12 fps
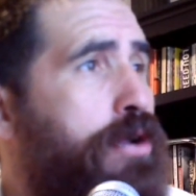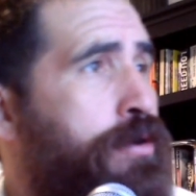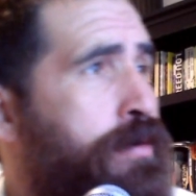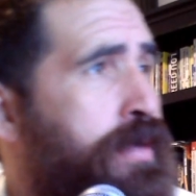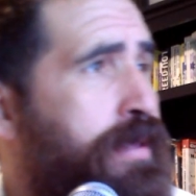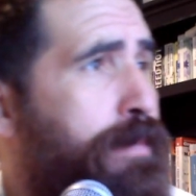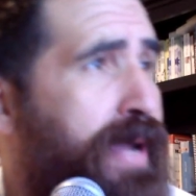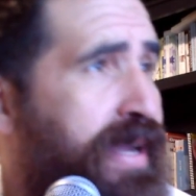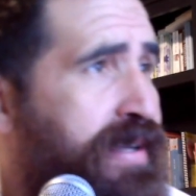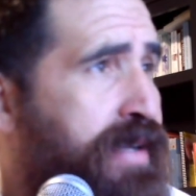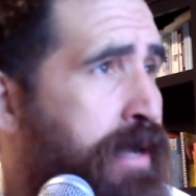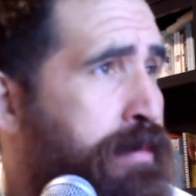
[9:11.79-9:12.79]
During the
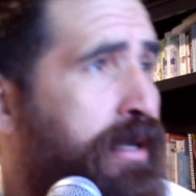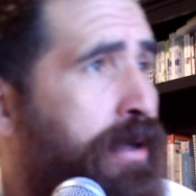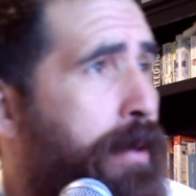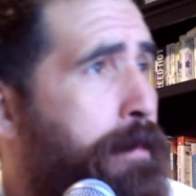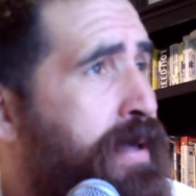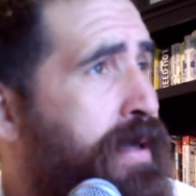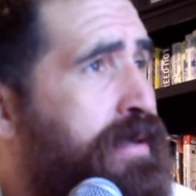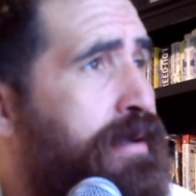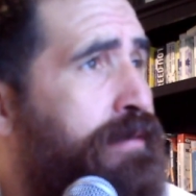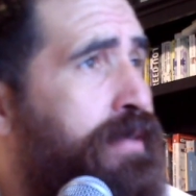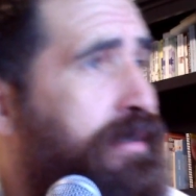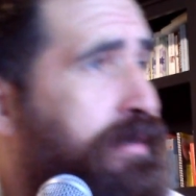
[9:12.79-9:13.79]
pandemic, many
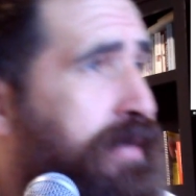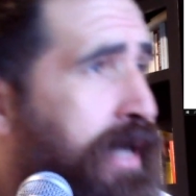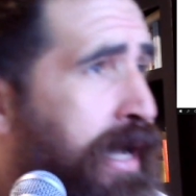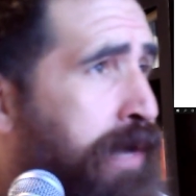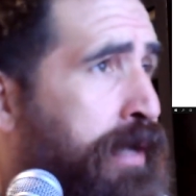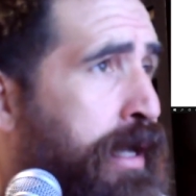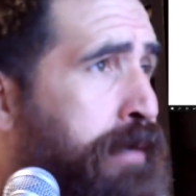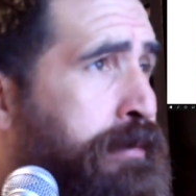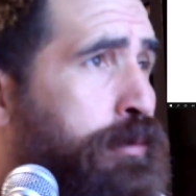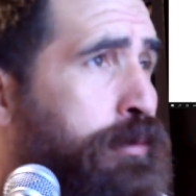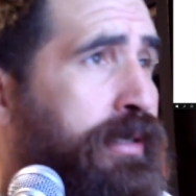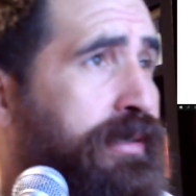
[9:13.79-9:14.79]
of these
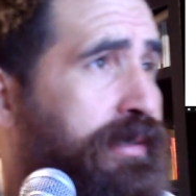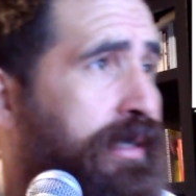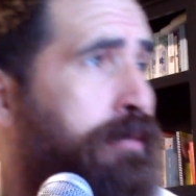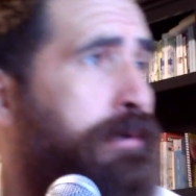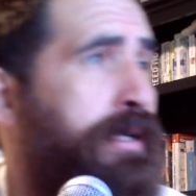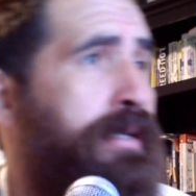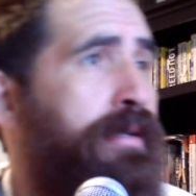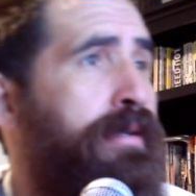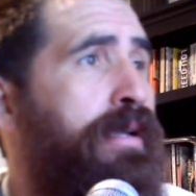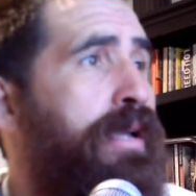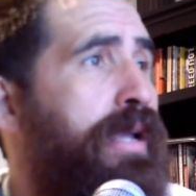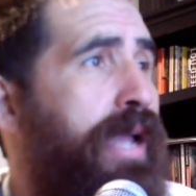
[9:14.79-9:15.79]
timelines were accelerated
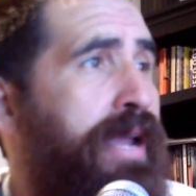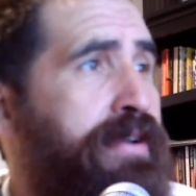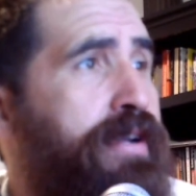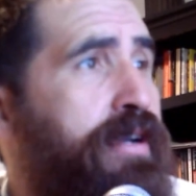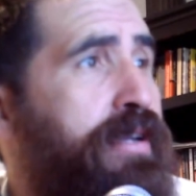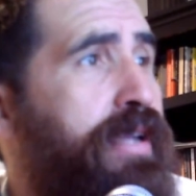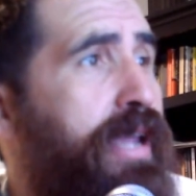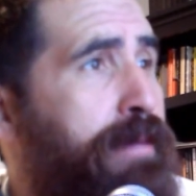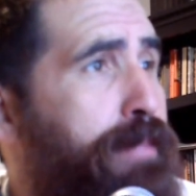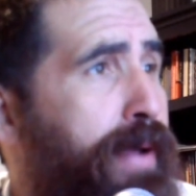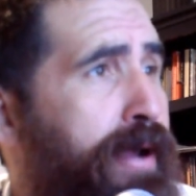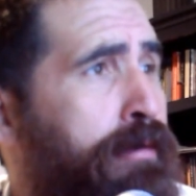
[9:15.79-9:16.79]
and done in
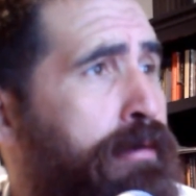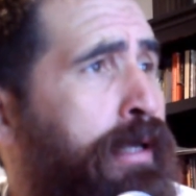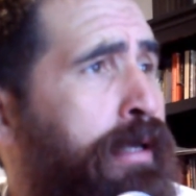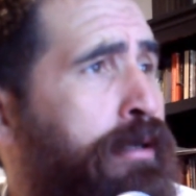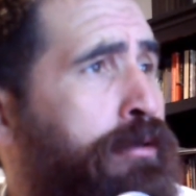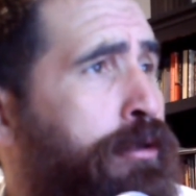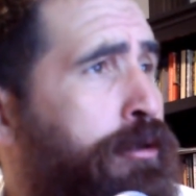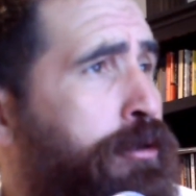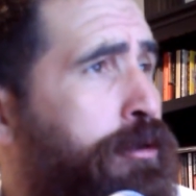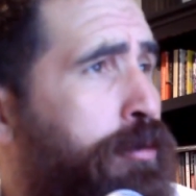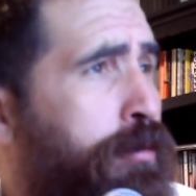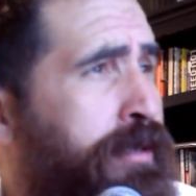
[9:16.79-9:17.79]
parallel to
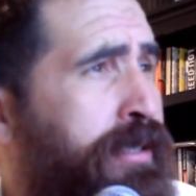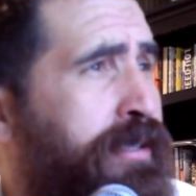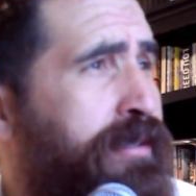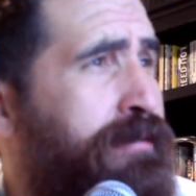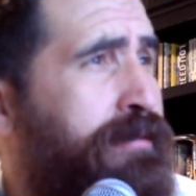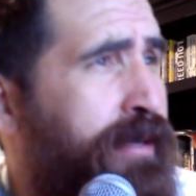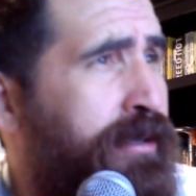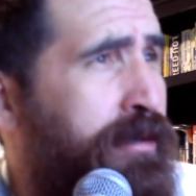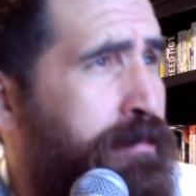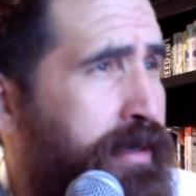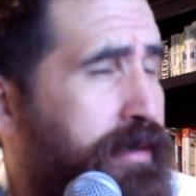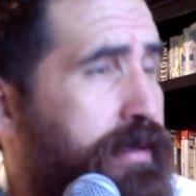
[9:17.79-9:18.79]
shorten
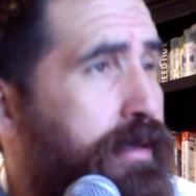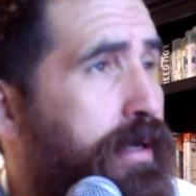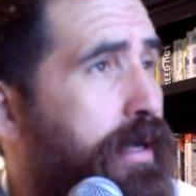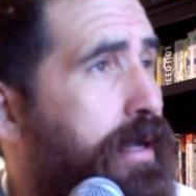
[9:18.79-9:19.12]
development.